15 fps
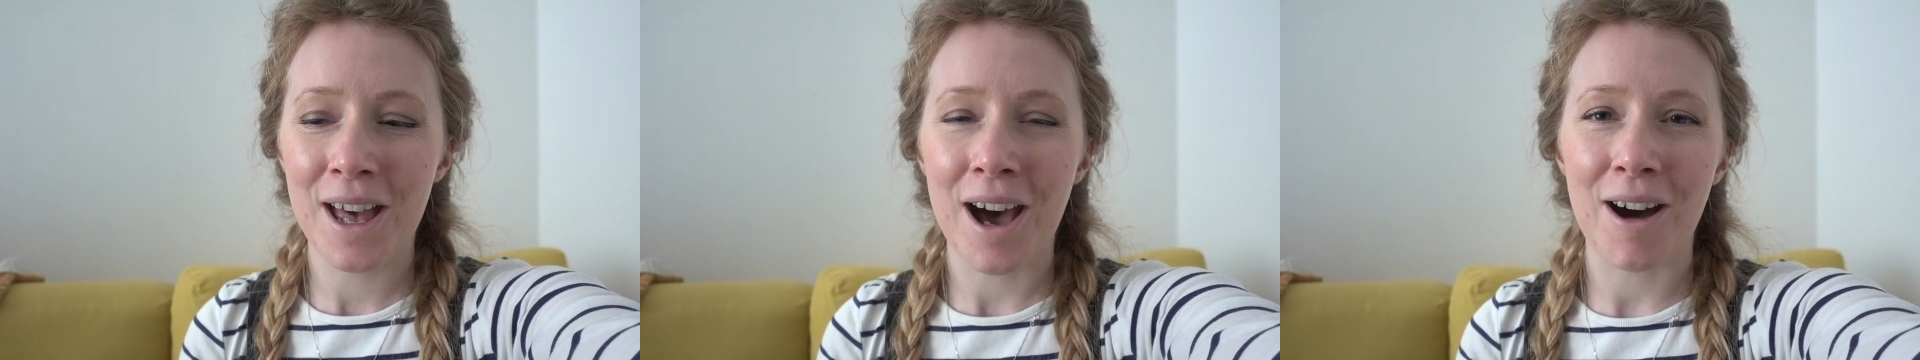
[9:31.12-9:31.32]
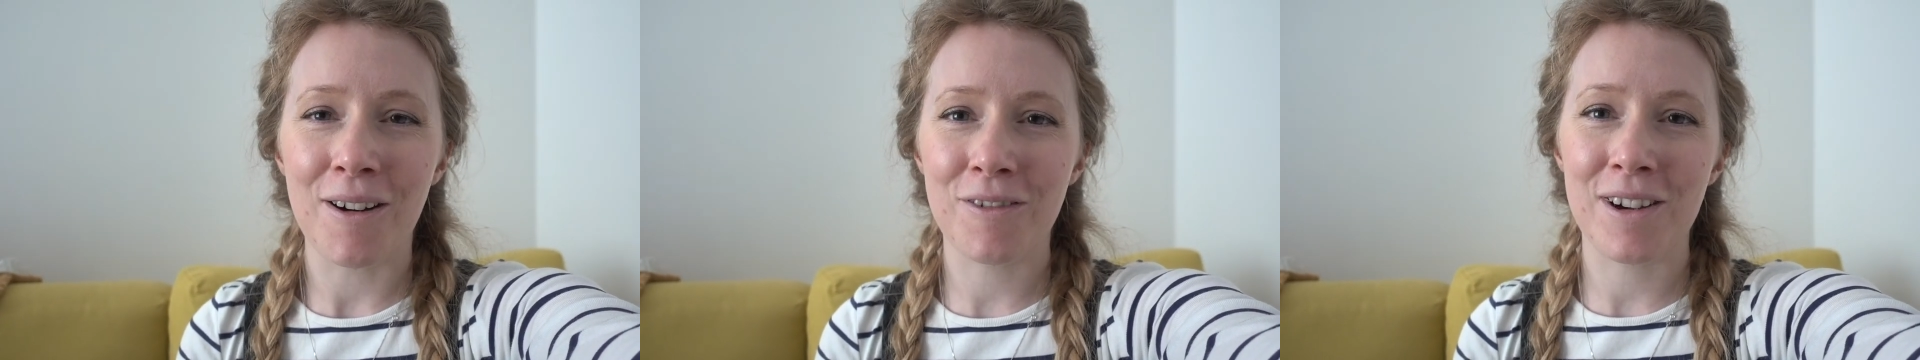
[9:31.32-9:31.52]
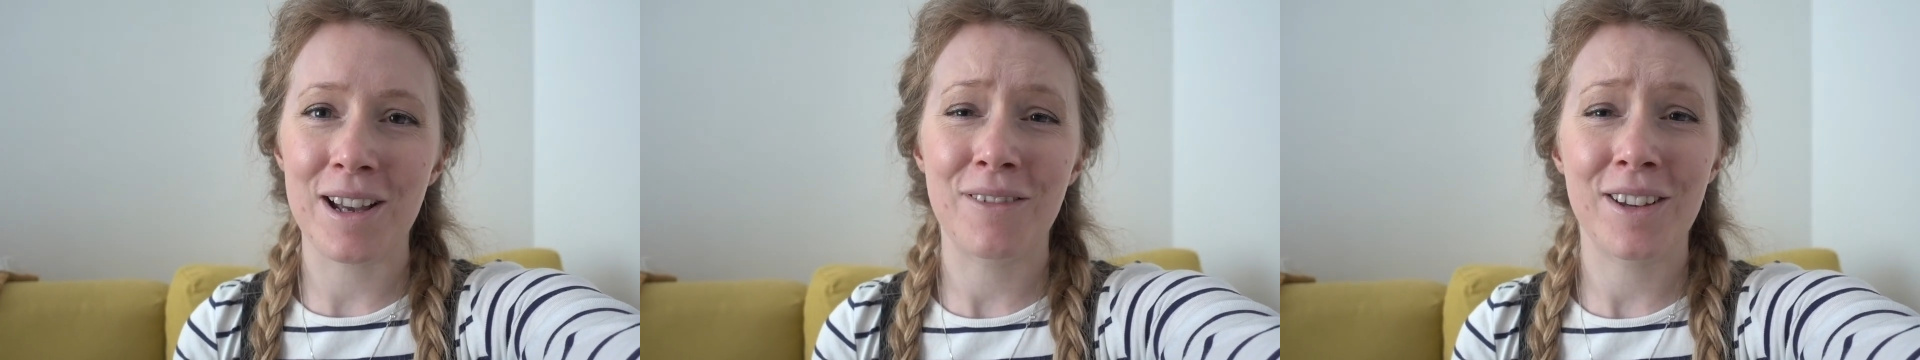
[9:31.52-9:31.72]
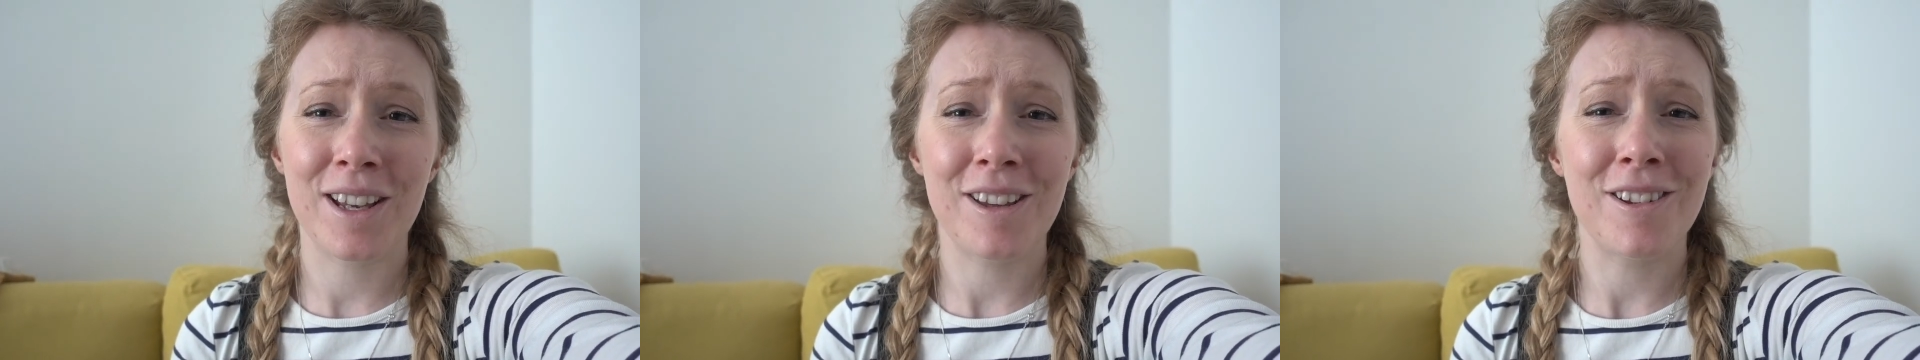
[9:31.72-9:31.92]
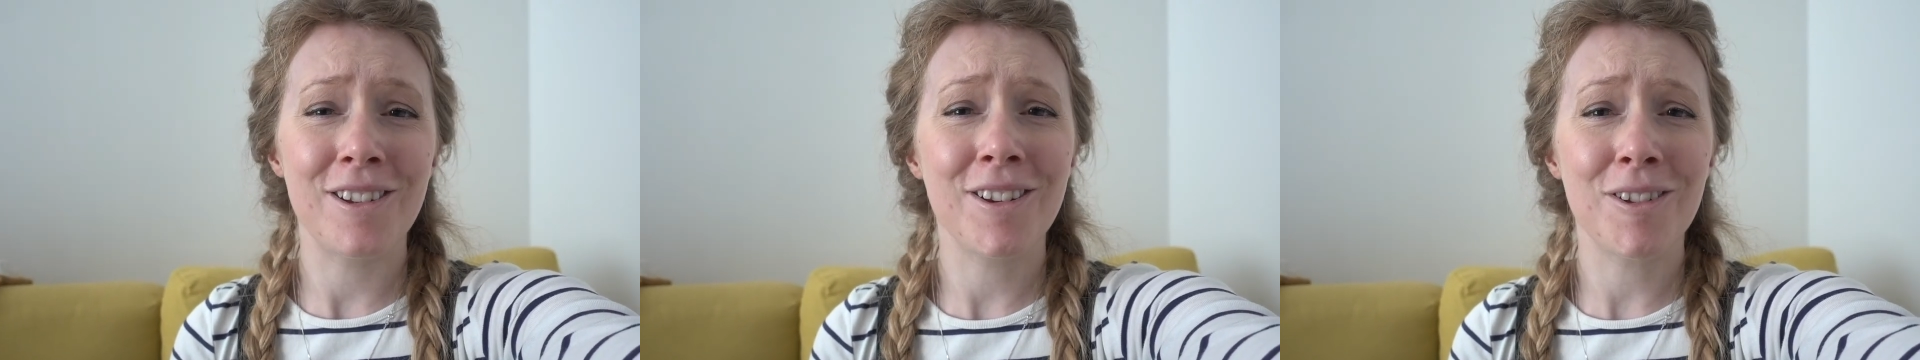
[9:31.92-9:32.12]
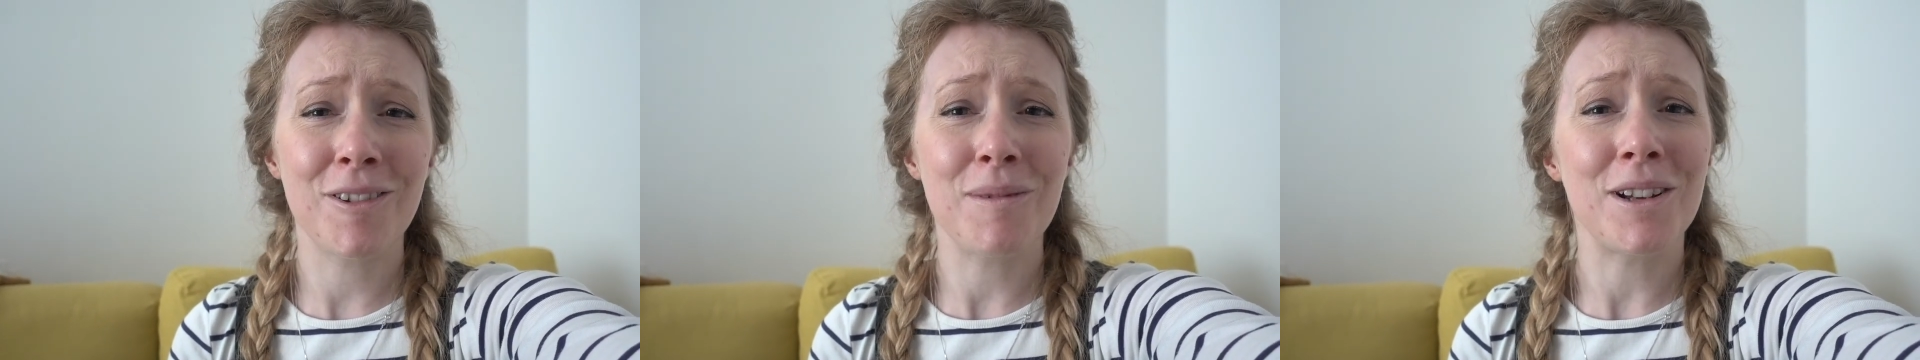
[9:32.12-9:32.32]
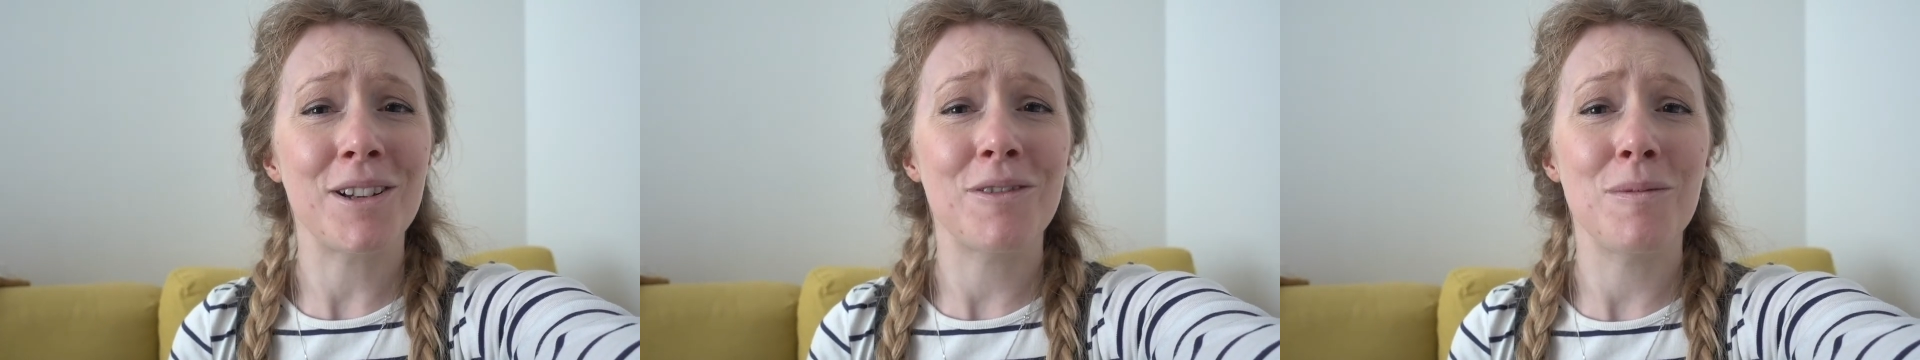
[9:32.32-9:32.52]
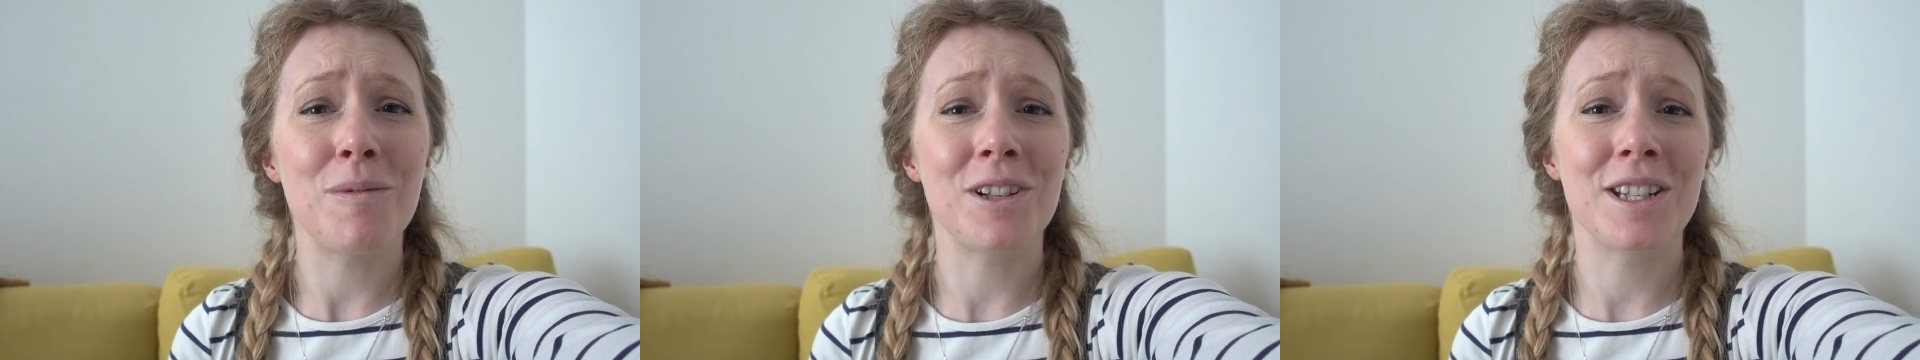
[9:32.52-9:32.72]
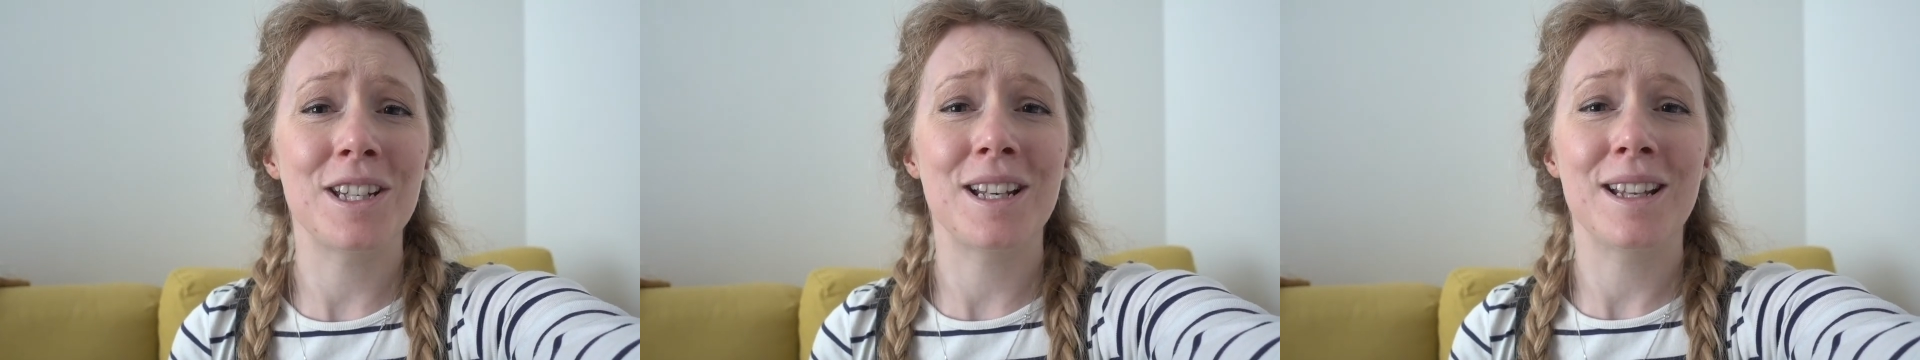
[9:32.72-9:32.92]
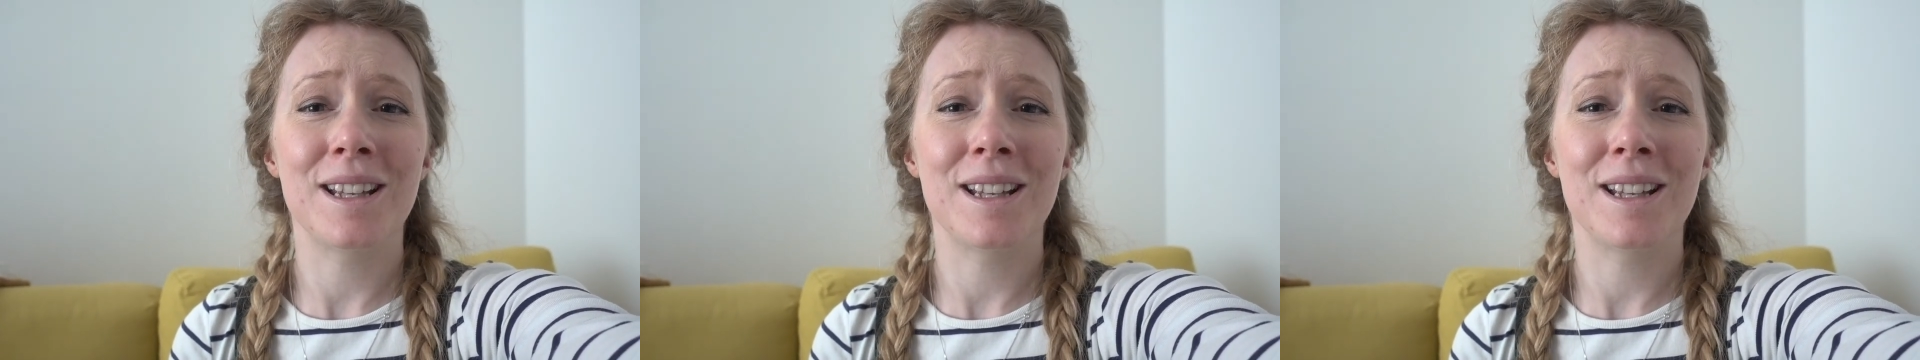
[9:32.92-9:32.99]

Otherwise, thank you so much for watching,